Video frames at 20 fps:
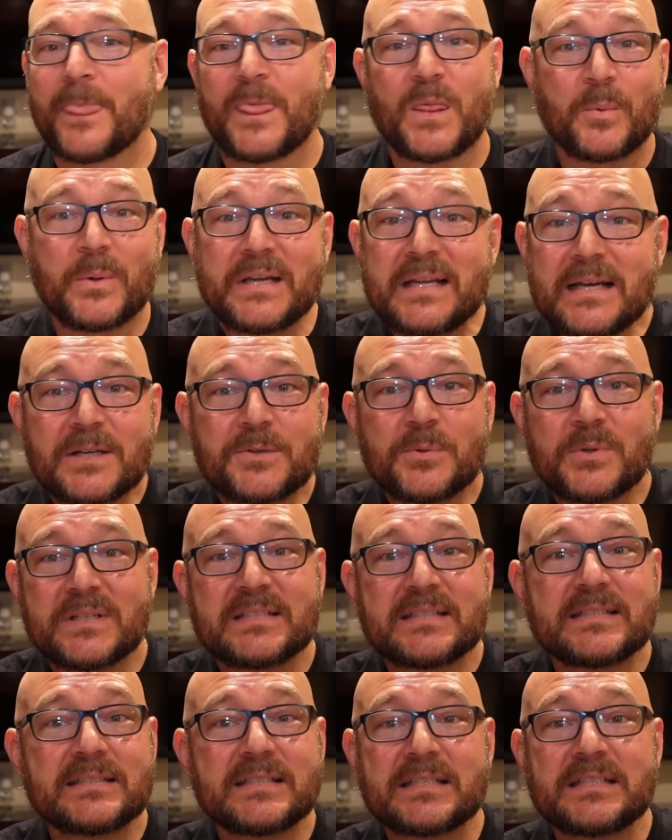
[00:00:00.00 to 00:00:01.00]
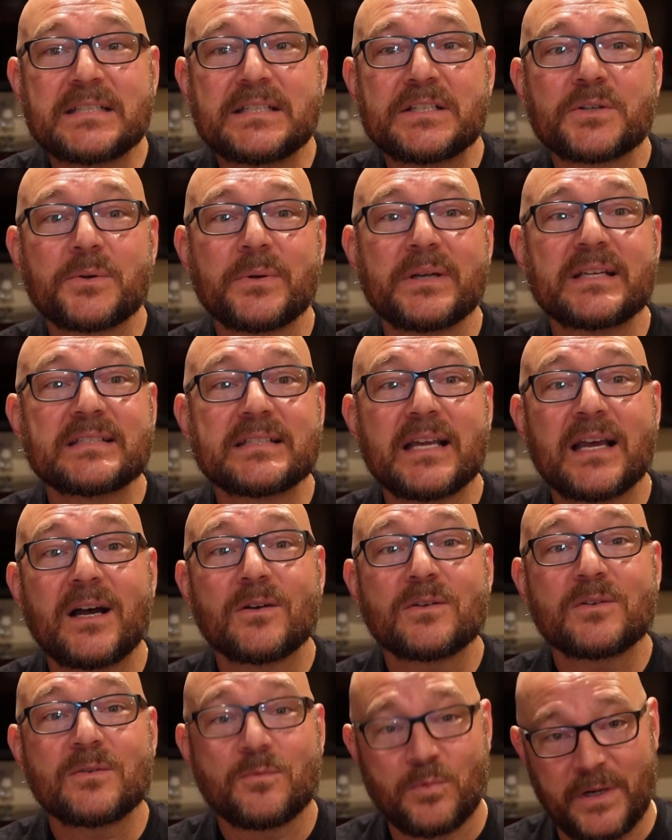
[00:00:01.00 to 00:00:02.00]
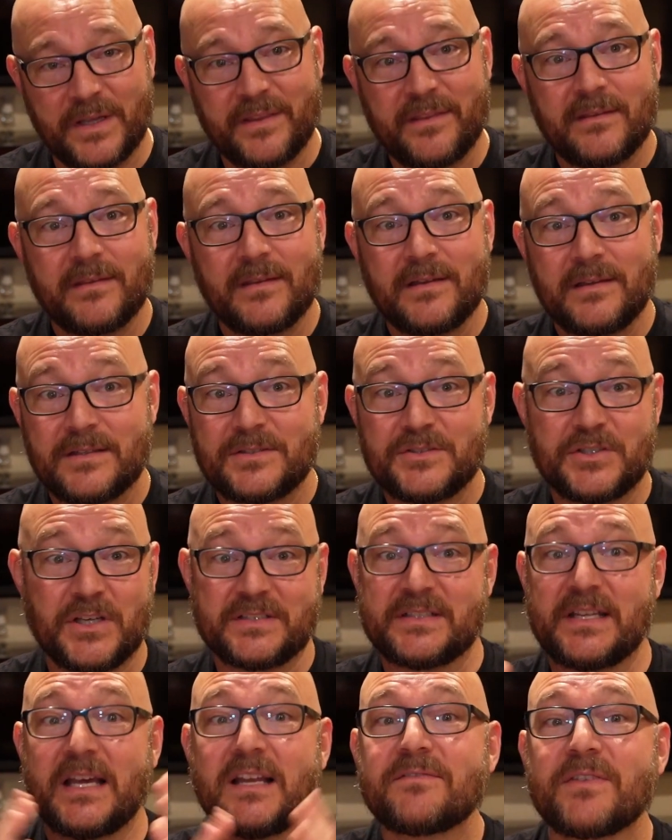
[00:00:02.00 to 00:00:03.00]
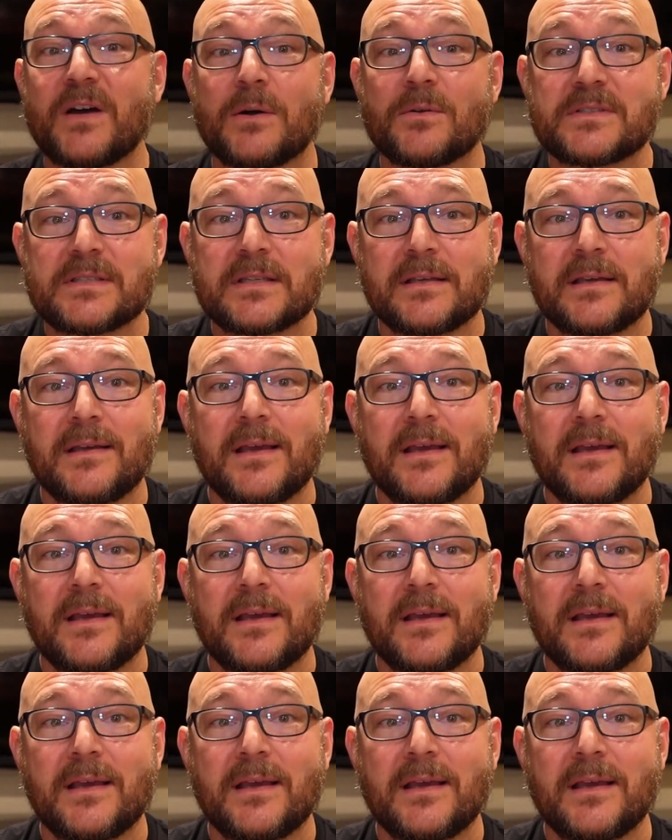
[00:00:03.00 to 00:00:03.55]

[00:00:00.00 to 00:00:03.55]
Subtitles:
360-degree sound with just headphones.